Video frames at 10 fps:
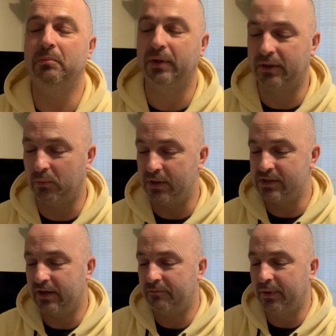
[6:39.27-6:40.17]
but the ones
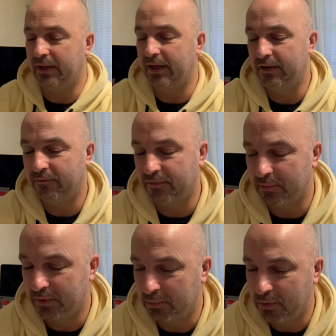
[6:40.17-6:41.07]
that I've been getting from
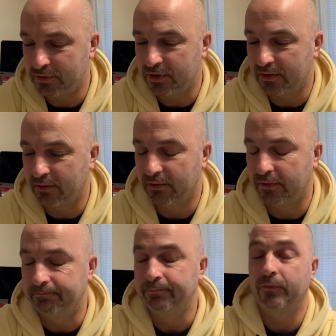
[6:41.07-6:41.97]
the post
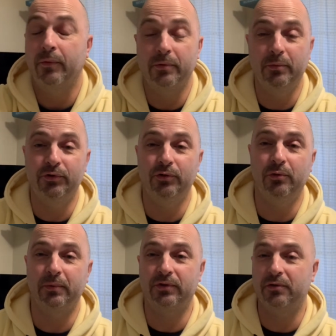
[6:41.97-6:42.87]
or from the
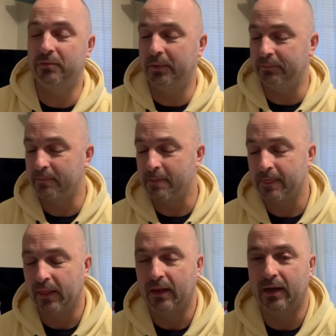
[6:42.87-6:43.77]
museum,
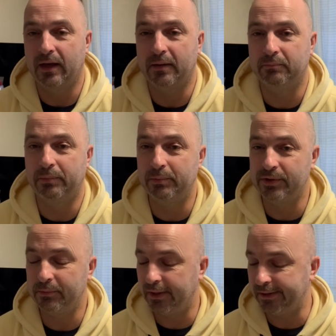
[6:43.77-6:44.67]
people
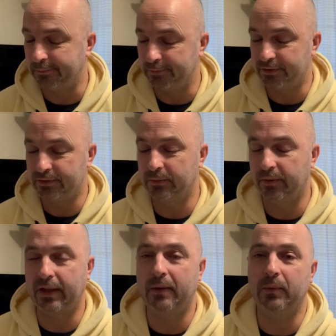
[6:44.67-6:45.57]
seem to like them. So
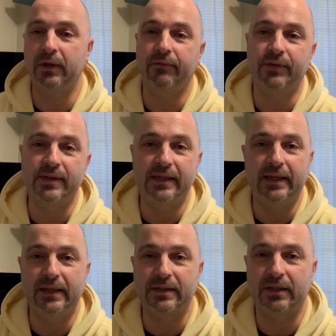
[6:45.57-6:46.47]
that one of the city
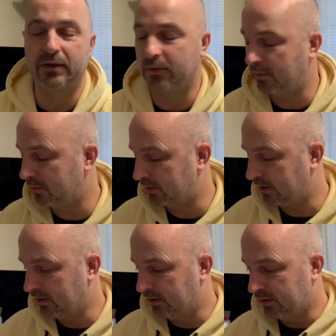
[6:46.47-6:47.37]
is going to go out
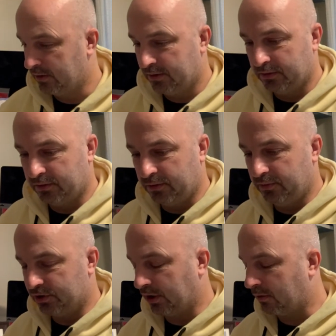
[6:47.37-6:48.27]
to the
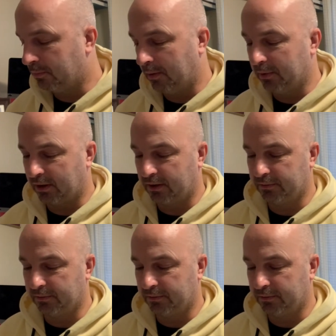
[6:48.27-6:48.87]
Czech Republic.